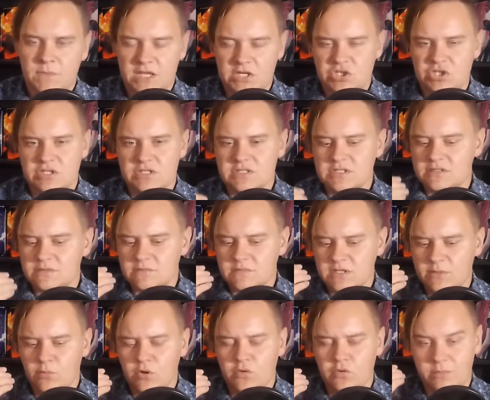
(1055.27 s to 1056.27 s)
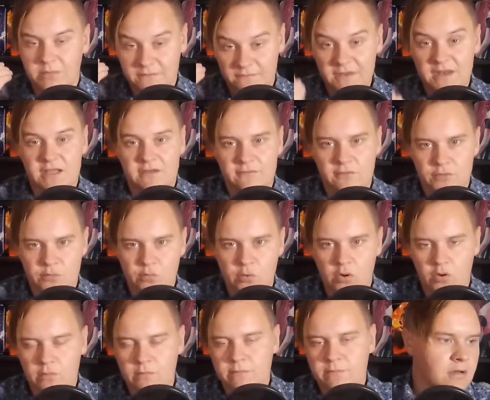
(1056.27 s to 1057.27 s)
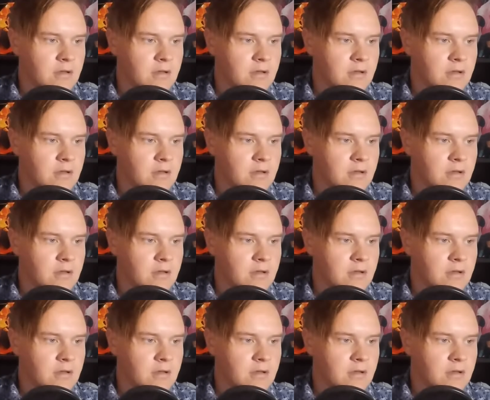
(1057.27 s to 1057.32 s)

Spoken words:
she's someone who would be fitting for the role.